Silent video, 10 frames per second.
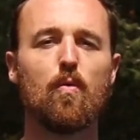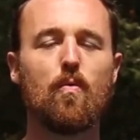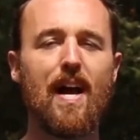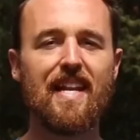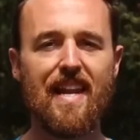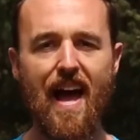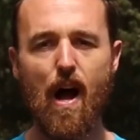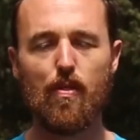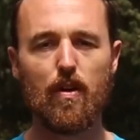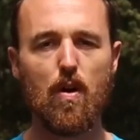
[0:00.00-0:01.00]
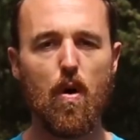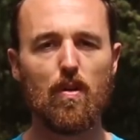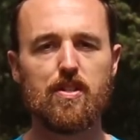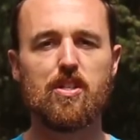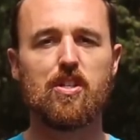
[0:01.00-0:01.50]
Right now, the
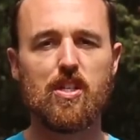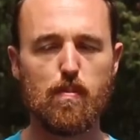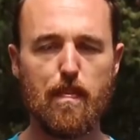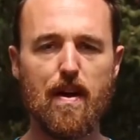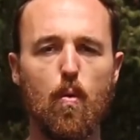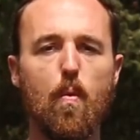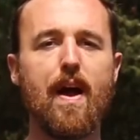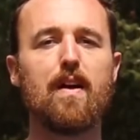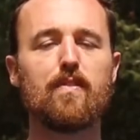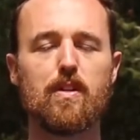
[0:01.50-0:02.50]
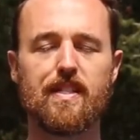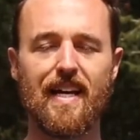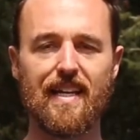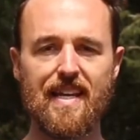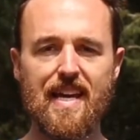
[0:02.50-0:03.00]
goal is to just be aware of your
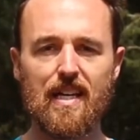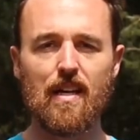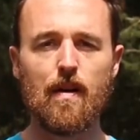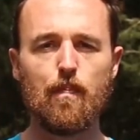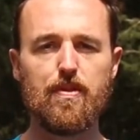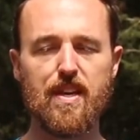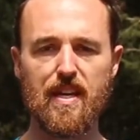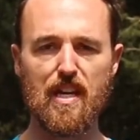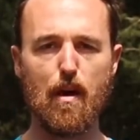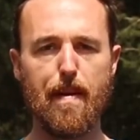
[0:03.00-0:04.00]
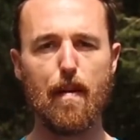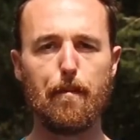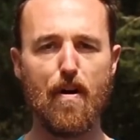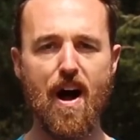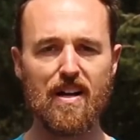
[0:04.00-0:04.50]
technique, thinking about
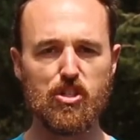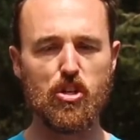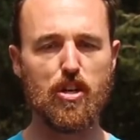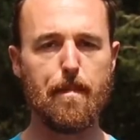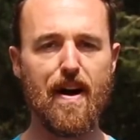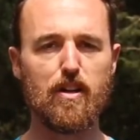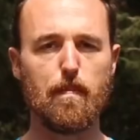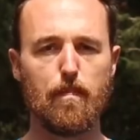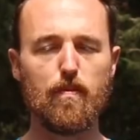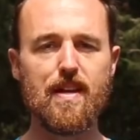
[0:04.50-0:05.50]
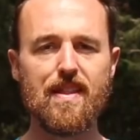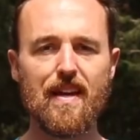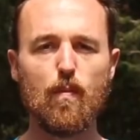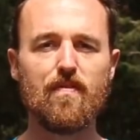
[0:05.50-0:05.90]
posture and about your breathing.